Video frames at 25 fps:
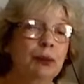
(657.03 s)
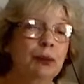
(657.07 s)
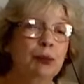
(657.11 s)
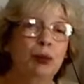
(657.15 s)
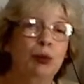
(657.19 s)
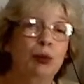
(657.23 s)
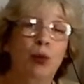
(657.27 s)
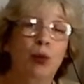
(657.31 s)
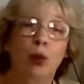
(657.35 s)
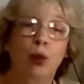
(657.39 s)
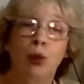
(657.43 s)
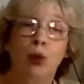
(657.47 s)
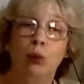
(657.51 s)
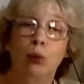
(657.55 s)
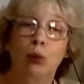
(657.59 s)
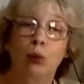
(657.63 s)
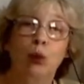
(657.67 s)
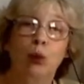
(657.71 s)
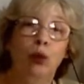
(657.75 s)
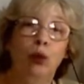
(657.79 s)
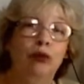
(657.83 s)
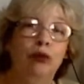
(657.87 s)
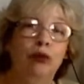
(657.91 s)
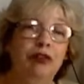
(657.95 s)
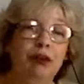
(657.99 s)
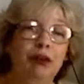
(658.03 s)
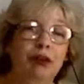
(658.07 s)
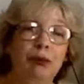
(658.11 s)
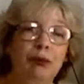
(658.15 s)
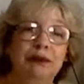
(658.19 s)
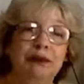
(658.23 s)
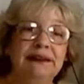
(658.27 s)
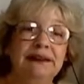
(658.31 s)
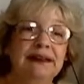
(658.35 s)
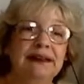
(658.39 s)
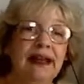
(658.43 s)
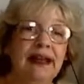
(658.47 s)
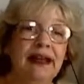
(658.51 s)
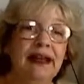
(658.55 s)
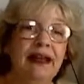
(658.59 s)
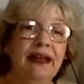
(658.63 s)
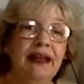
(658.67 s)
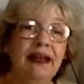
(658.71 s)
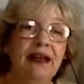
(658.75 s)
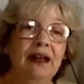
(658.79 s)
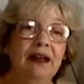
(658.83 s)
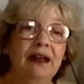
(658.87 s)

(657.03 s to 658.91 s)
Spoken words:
"Poor Wolf," he would say,